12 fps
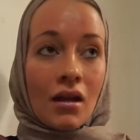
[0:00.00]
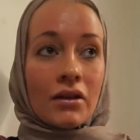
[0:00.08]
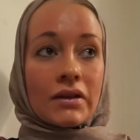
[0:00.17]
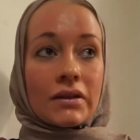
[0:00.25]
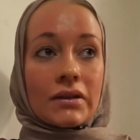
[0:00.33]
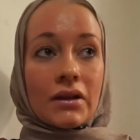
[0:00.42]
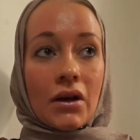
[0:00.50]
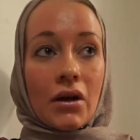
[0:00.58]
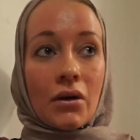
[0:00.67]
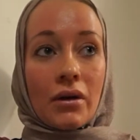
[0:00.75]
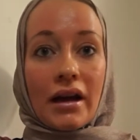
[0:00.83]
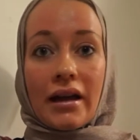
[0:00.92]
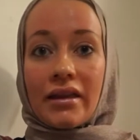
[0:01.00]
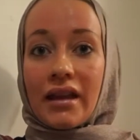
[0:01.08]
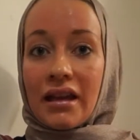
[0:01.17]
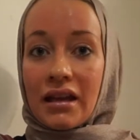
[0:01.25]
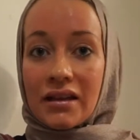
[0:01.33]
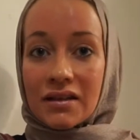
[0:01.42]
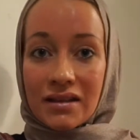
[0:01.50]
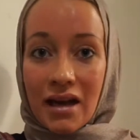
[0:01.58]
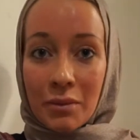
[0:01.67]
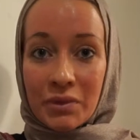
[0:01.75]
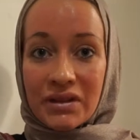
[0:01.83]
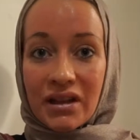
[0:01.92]
So, and then he
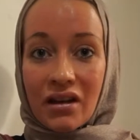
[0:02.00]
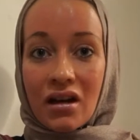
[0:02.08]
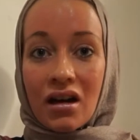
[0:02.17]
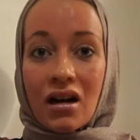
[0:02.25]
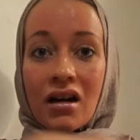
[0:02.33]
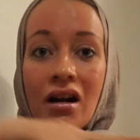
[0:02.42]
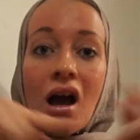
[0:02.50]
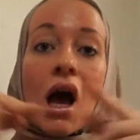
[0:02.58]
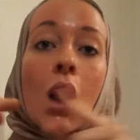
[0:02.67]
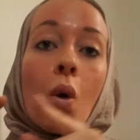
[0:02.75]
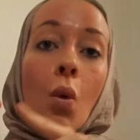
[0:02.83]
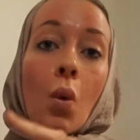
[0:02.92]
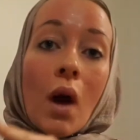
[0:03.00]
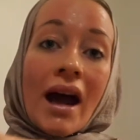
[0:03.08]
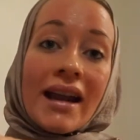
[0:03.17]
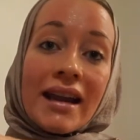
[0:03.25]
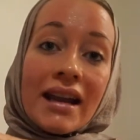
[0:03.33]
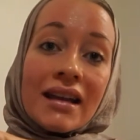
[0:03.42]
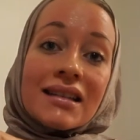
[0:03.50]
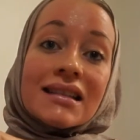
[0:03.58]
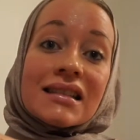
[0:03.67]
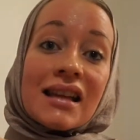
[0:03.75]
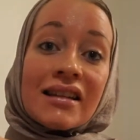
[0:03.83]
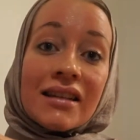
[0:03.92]
stops the car 1
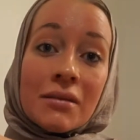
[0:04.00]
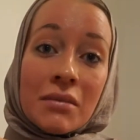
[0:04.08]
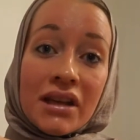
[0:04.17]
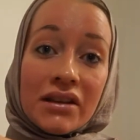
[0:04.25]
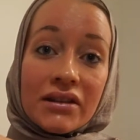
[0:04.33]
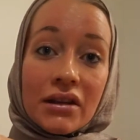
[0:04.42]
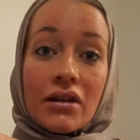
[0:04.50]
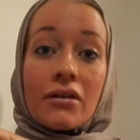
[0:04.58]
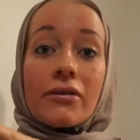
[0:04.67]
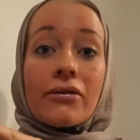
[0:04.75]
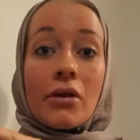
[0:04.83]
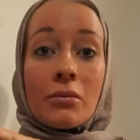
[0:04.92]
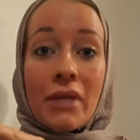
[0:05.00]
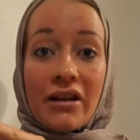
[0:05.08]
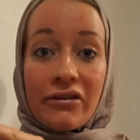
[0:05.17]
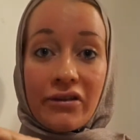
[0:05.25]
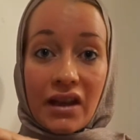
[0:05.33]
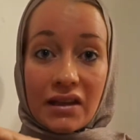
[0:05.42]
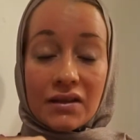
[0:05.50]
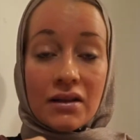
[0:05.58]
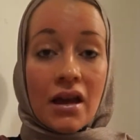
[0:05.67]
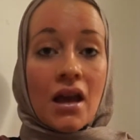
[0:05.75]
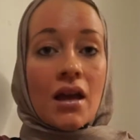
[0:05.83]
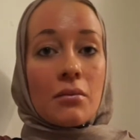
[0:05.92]
centimeter from my feet,
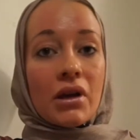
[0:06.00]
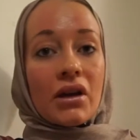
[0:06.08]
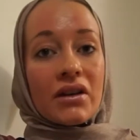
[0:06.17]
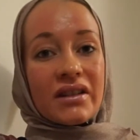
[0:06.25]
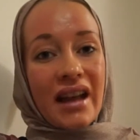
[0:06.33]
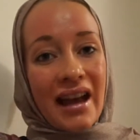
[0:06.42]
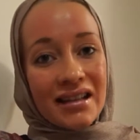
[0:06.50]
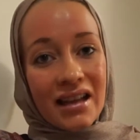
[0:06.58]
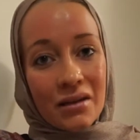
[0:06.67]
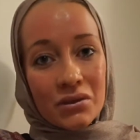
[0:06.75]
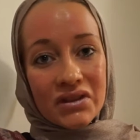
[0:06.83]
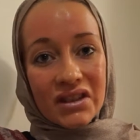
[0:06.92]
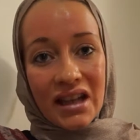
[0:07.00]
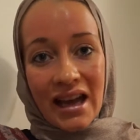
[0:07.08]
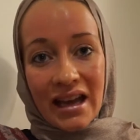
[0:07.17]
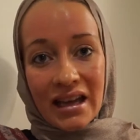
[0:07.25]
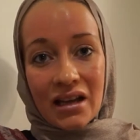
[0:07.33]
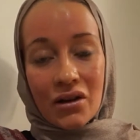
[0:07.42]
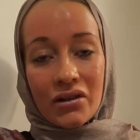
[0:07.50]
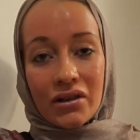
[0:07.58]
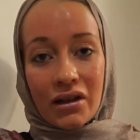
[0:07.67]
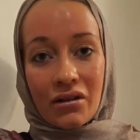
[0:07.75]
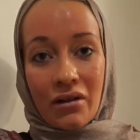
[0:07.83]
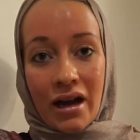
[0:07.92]
because as I was lying on the
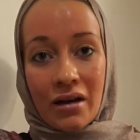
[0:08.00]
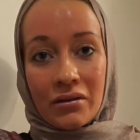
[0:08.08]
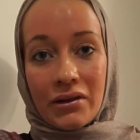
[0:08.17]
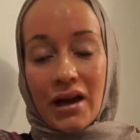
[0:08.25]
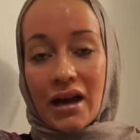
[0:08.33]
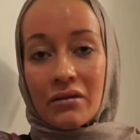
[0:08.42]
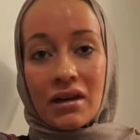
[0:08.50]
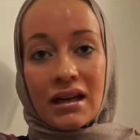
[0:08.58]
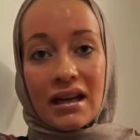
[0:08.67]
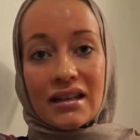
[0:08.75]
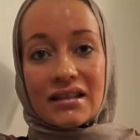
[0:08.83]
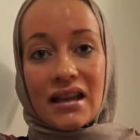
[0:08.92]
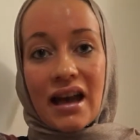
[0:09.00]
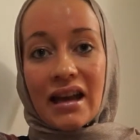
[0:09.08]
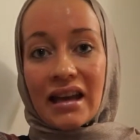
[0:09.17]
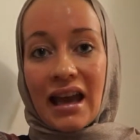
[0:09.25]
ground, I realized I